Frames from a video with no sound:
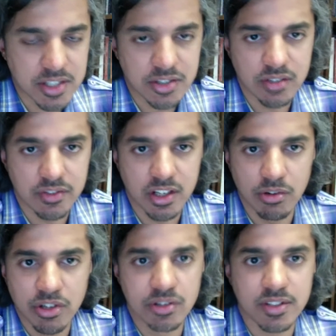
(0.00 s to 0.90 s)
is sort of the
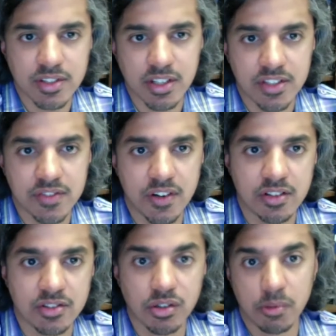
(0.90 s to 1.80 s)
original sin as far
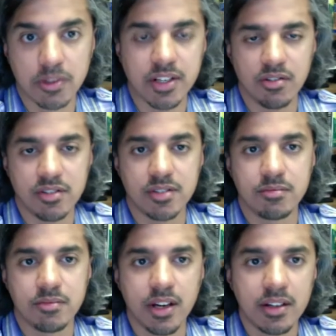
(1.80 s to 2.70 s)
as global terrorism,
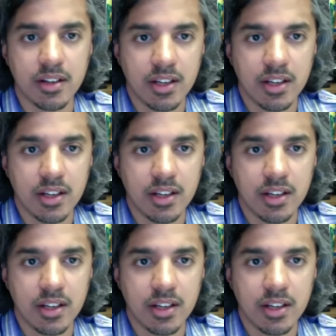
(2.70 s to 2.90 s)
right?